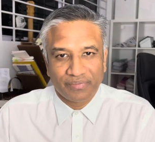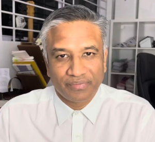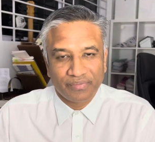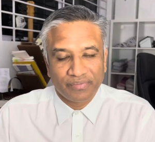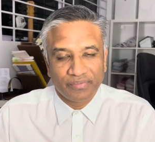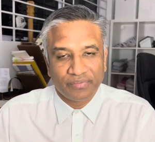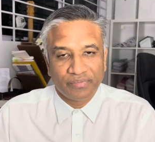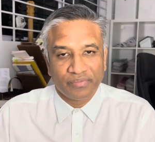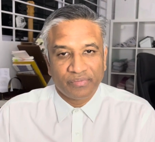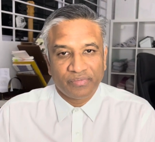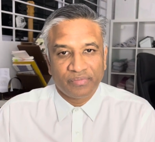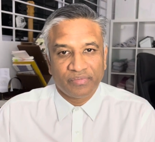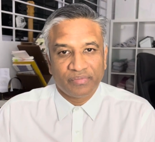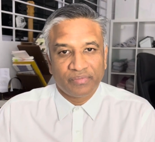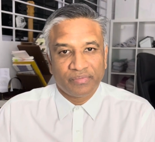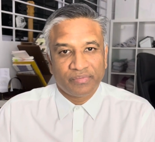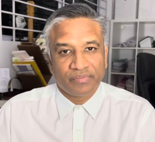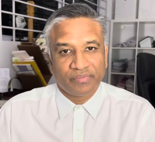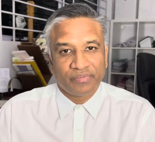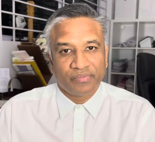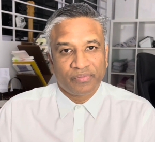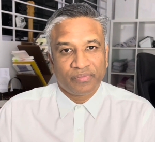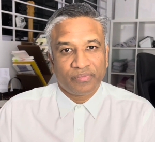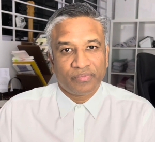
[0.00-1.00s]

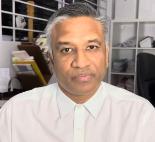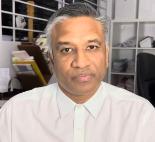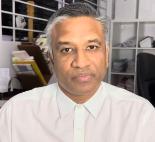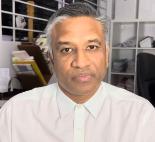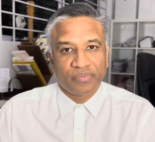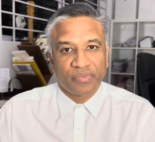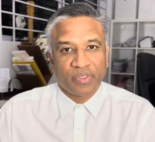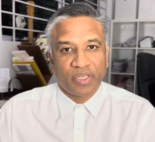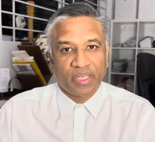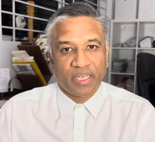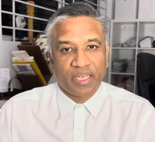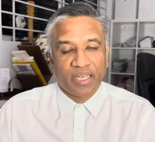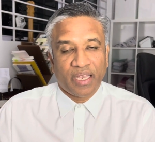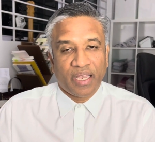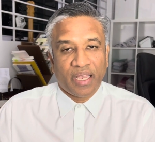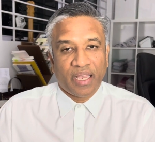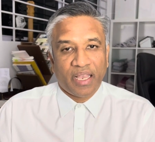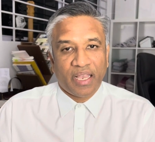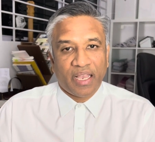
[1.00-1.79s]
Nothing is said.